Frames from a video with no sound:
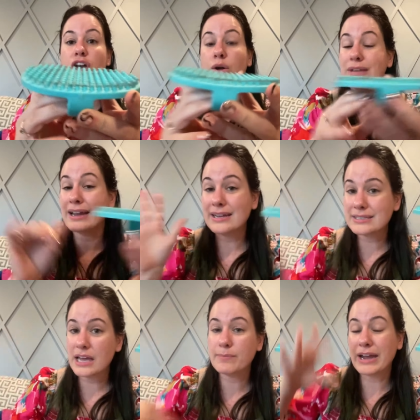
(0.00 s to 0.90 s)
So like I
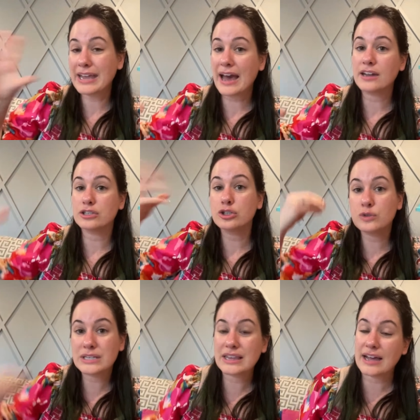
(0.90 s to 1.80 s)
said, my cat is
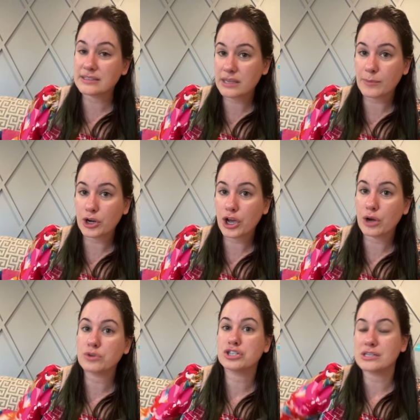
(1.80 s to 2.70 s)
losing that summer coat.
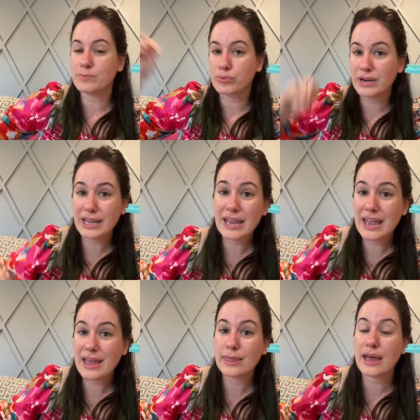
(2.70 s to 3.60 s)
She's
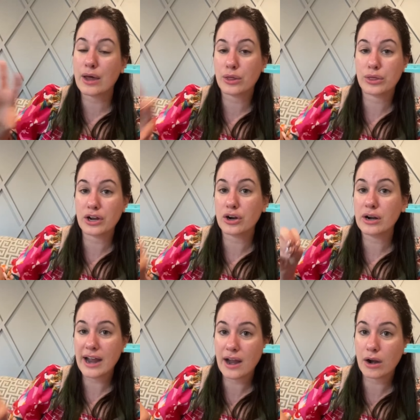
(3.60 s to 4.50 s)
bringing in that
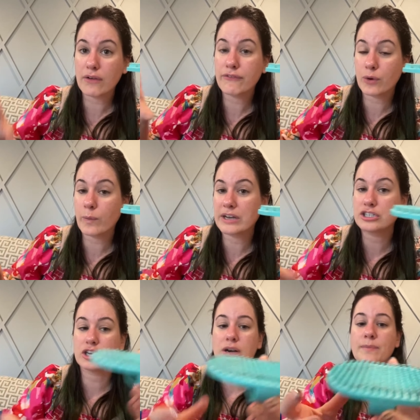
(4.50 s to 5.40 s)
thicker hair for
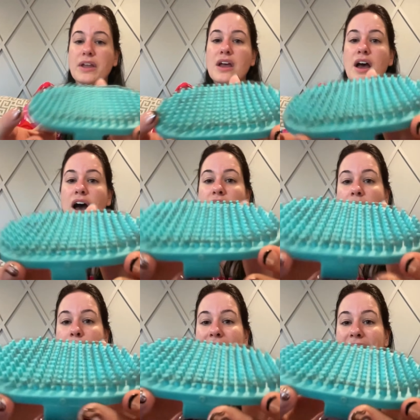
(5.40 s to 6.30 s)
winter.
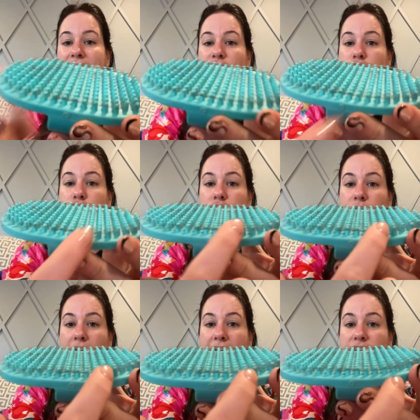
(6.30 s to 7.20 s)
Um, and she,
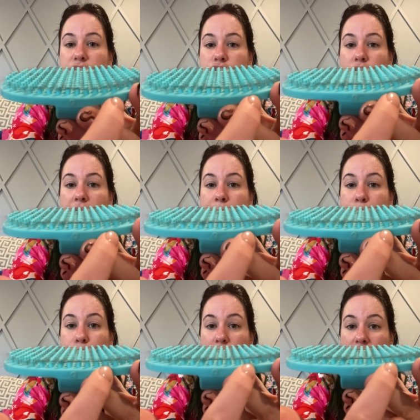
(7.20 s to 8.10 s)
as I
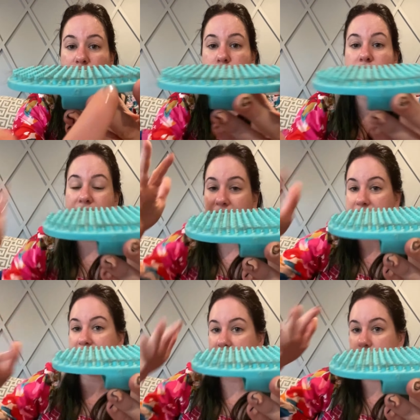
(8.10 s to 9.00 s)
brush,
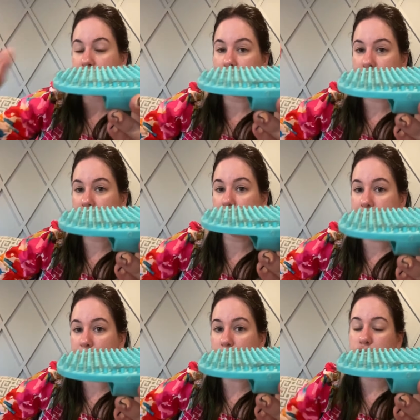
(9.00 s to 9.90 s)
again, in that
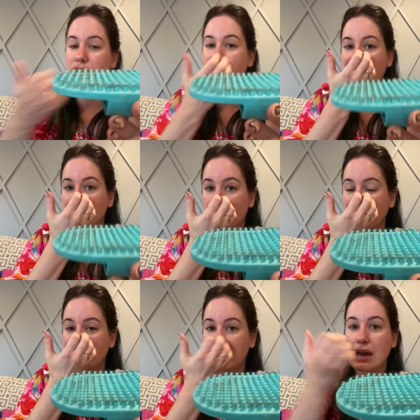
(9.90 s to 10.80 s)
circular motion, it's
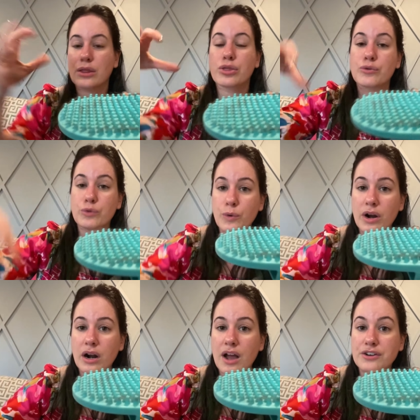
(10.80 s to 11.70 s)
going to get
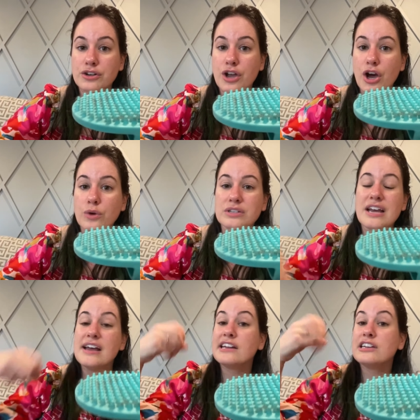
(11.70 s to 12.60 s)
through her undercoat,